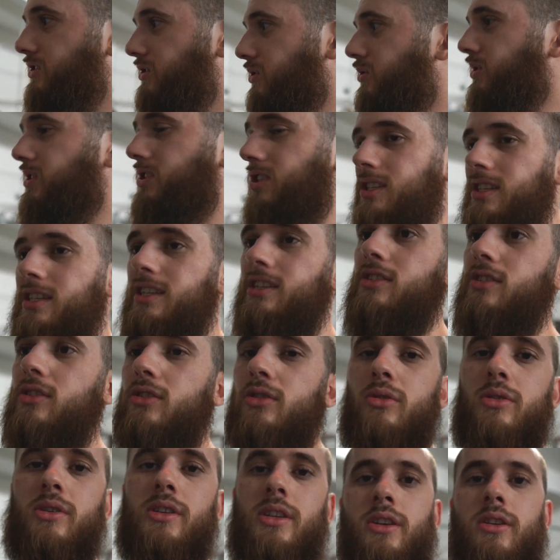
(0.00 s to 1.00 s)
do what you need to
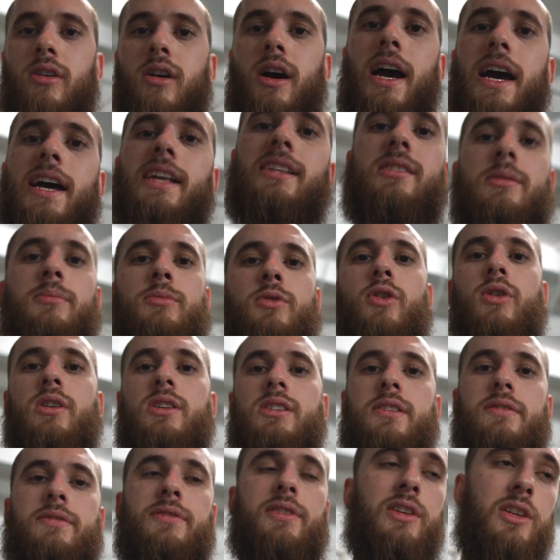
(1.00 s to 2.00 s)
do. You know, add some
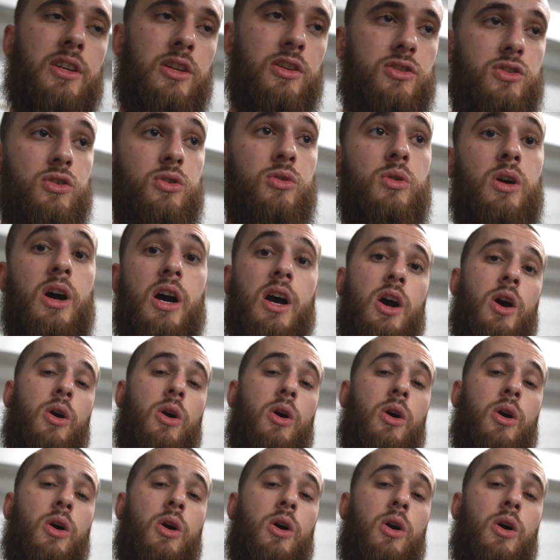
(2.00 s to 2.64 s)
noise if you need to.